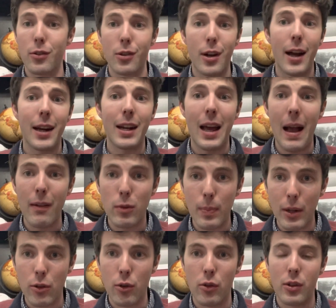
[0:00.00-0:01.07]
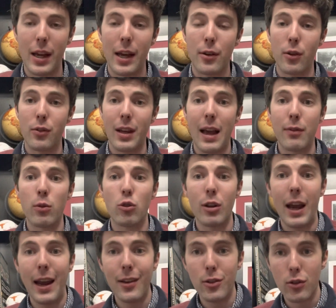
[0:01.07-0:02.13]
They're not going to have Spencer Sanders. They have some
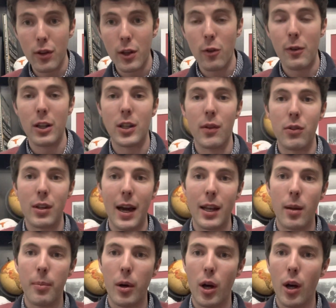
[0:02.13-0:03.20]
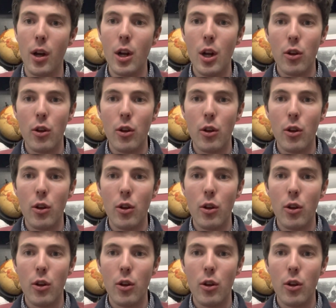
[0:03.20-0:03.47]
changes on the defensive side of the ball.